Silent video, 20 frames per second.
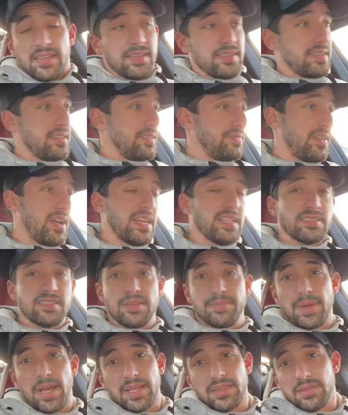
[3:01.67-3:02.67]
If I had to
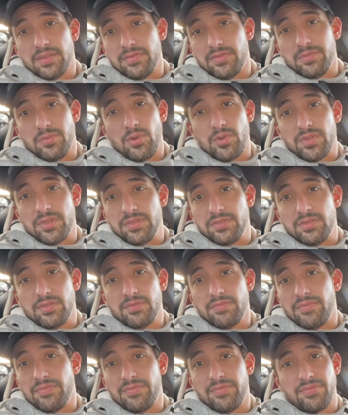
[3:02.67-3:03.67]
sit back there for more than
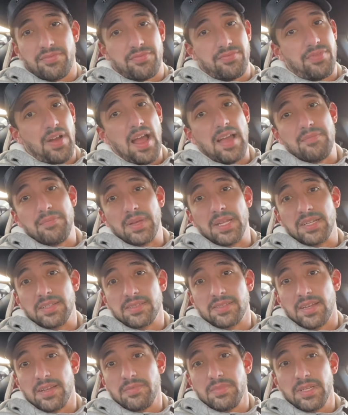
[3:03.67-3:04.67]
5
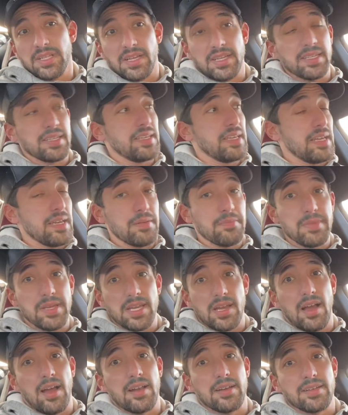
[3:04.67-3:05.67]
minutes, I'd be like, get me
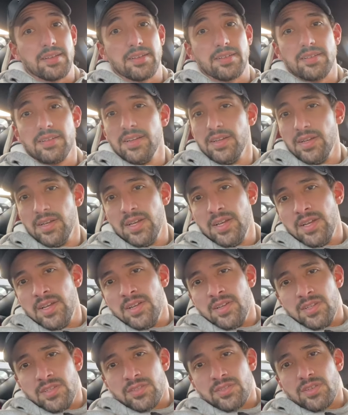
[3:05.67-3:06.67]
out of here.
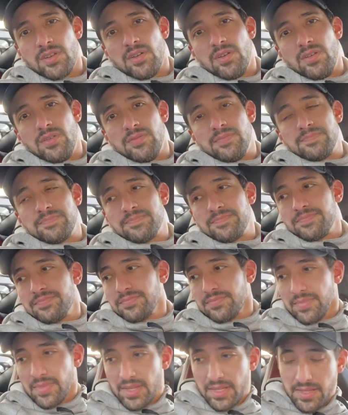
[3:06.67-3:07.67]
So
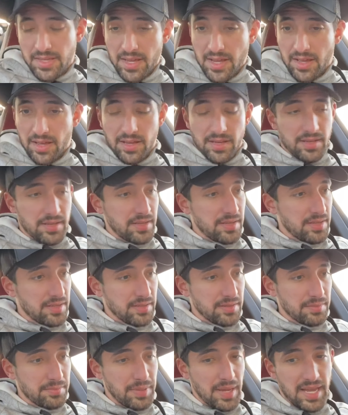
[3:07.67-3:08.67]
yeah,
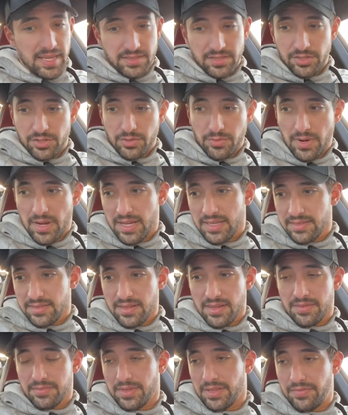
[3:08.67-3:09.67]
passenger wise,
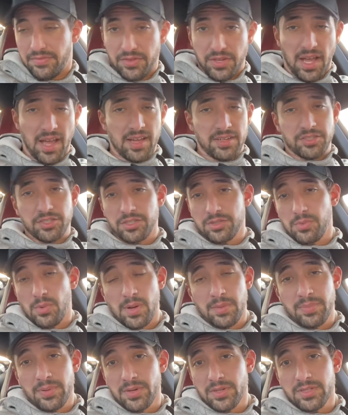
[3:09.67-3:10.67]
if you got just
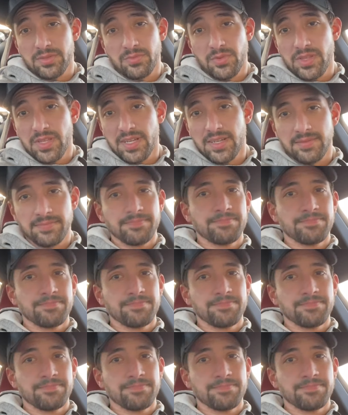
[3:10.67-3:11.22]
one person with you,